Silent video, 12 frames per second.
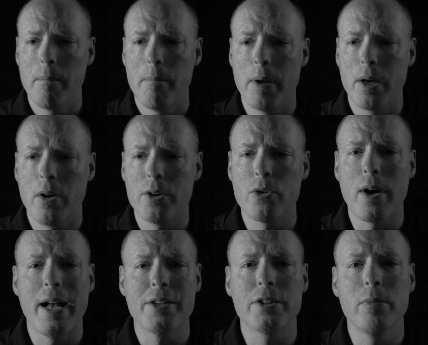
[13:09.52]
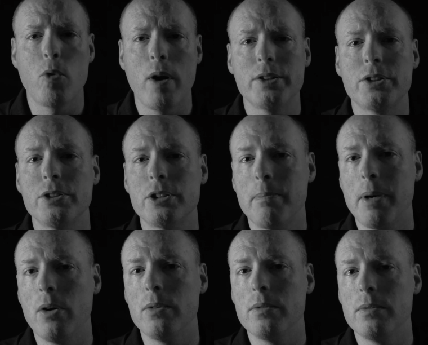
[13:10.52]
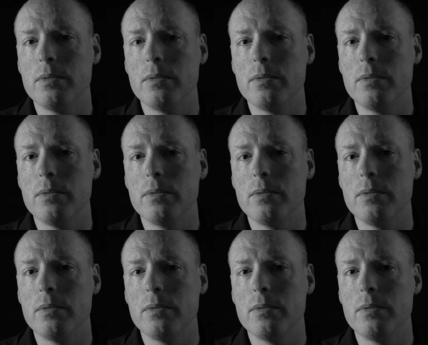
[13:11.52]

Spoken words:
but also ask them questions about